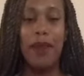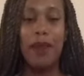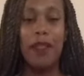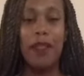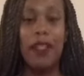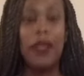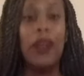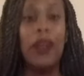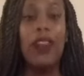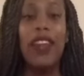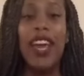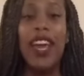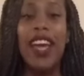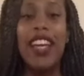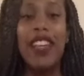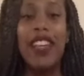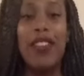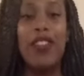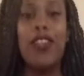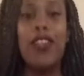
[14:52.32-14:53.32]
So
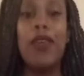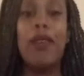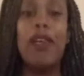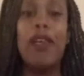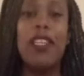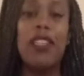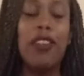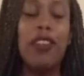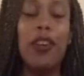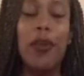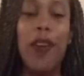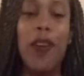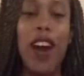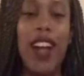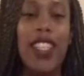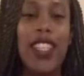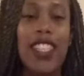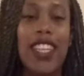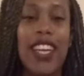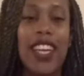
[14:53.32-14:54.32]
thank you so much for
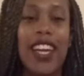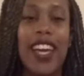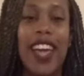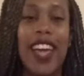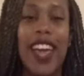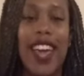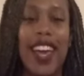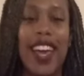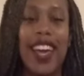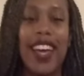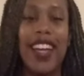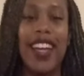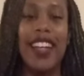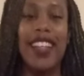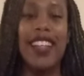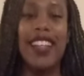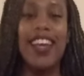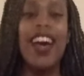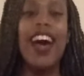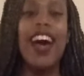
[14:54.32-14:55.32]
watching,
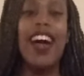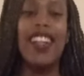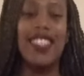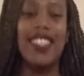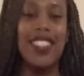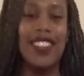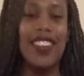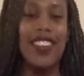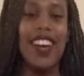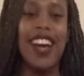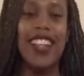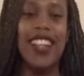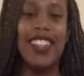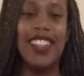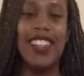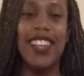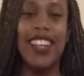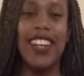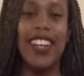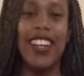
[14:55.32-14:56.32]
and I'll see you guys
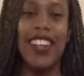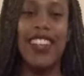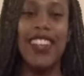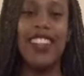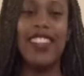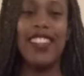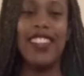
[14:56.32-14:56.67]
later.